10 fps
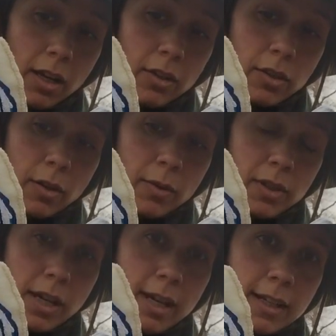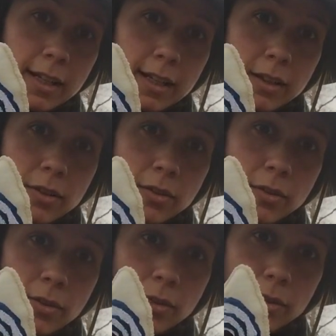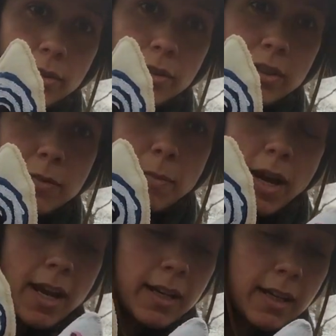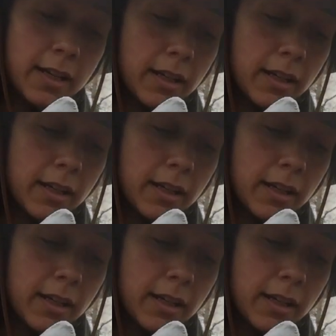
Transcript: So I was guided into the spine, and